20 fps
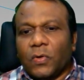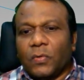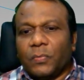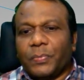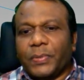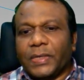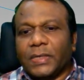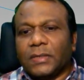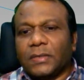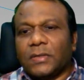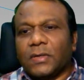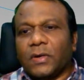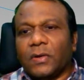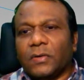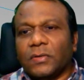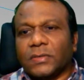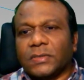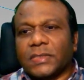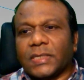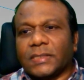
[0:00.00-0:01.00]
open
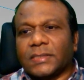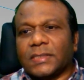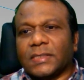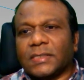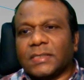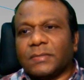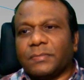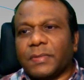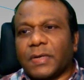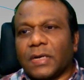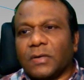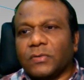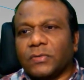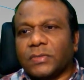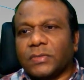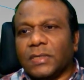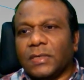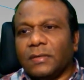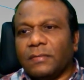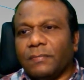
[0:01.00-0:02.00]
close asset
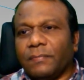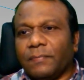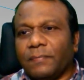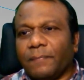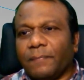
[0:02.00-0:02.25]
browser